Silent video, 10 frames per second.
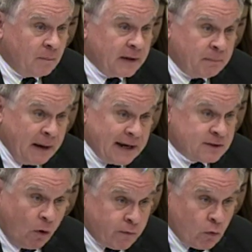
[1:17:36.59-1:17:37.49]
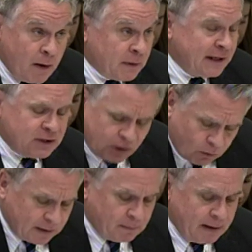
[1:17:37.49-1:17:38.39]
It passed overwhelmingly,
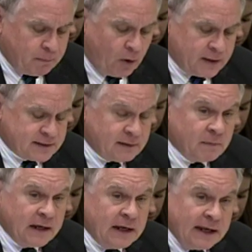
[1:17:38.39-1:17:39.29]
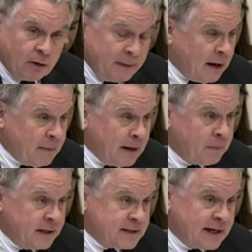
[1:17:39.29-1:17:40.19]
totally bipartisan. It'll be coming up
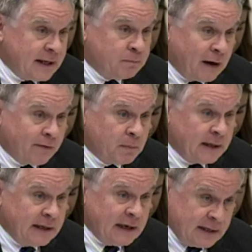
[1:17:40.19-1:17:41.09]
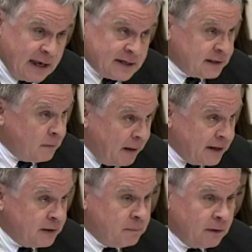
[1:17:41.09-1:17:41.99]
in the Senate probably as a
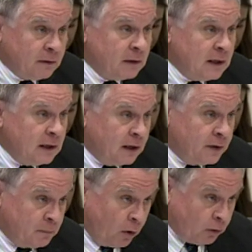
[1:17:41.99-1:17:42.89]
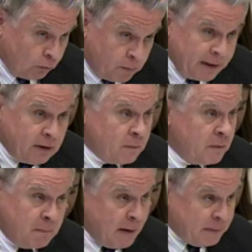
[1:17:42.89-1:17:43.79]
companion bill under Marco Rubio,
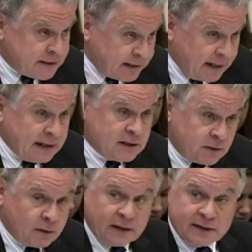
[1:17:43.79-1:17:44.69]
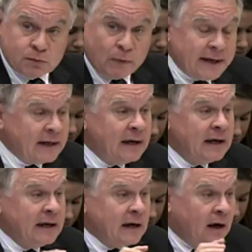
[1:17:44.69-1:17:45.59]
maybe today, certainly this week.
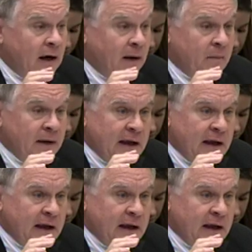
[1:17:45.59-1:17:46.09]
Do